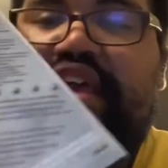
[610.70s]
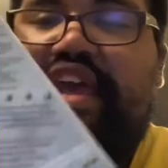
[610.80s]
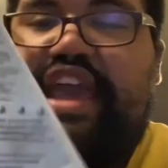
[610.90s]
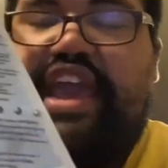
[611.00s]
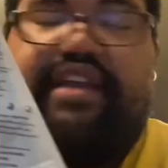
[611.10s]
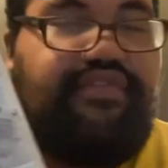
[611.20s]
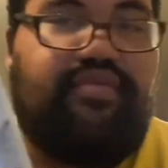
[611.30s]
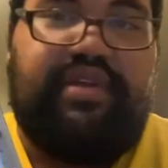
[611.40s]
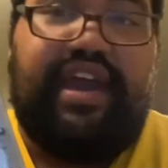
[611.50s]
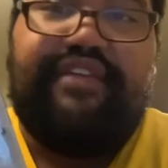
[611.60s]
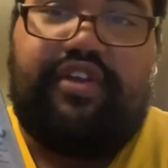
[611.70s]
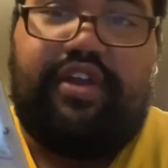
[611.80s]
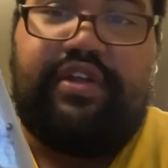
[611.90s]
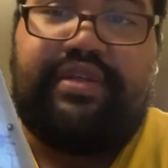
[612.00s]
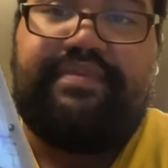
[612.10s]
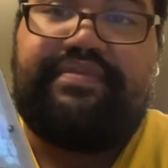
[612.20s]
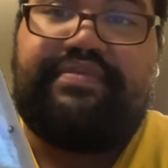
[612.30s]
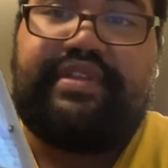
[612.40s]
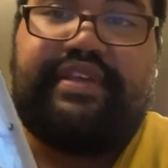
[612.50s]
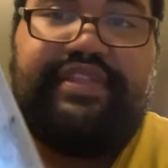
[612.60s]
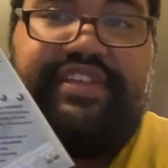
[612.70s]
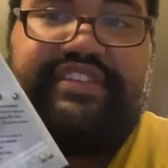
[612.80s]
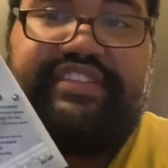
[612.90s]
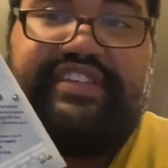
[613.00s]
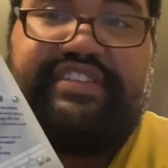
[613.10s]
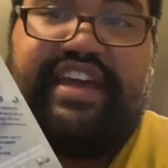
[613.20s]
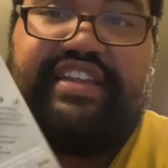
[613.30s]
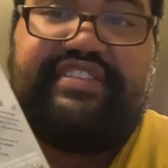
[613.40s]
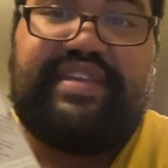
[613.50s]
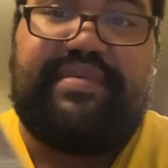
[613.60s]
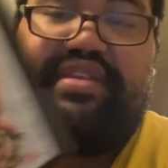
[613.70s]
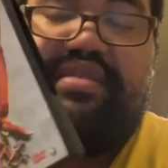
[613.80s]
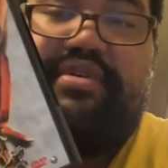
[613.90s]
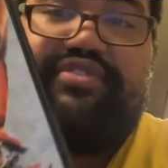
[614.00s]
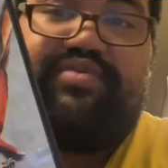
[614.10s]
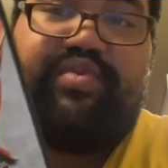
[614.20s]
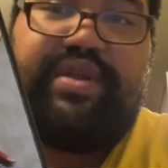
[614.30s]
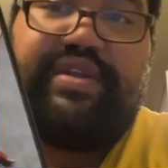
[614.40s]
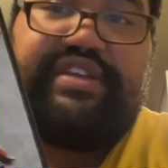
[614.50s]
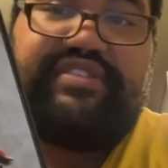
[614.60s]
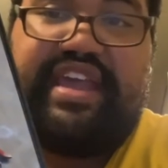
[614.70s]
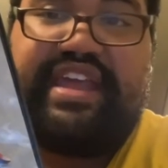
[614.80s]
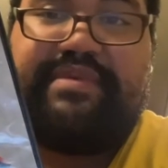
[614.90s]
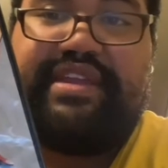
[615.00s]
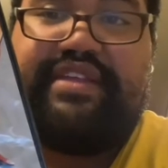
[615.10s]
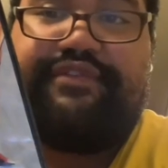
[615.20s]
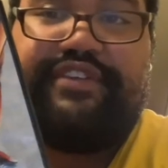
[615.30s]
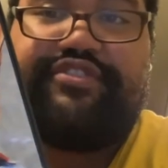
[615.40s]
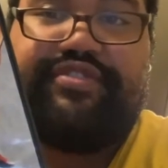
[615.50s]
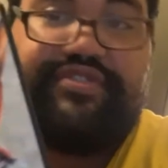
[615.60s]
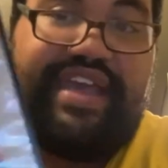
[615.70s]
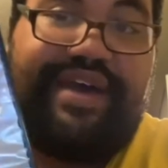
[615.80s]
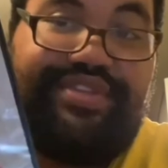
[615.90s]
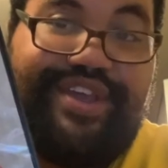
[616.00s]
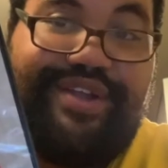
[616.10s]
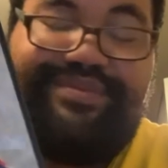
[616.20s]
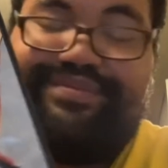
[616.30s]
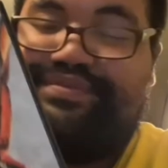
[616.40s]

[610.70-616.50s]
And from what I've heard, this is honestly one of the most weirdest animated features out there.